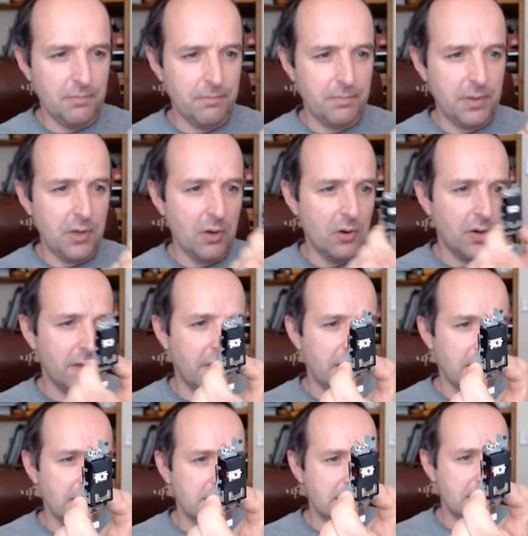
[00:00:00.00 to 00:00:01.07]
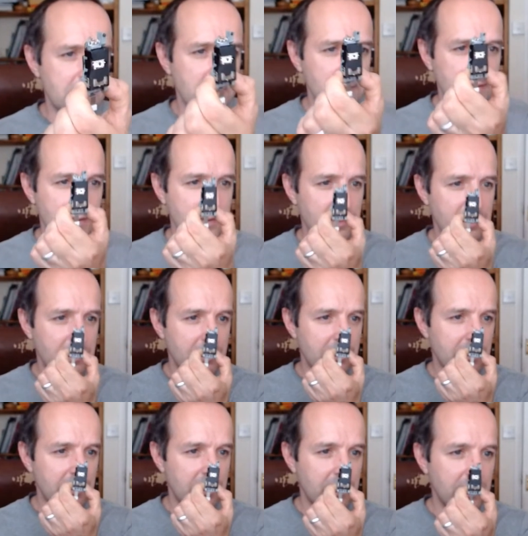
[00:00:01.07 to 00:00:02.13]
and plonk this
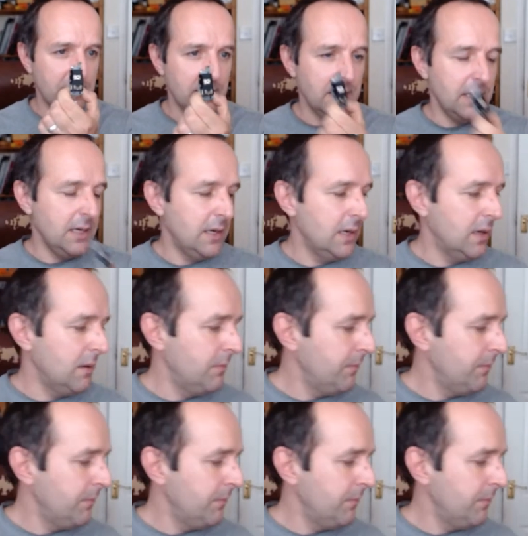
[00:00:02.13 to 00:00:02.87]
in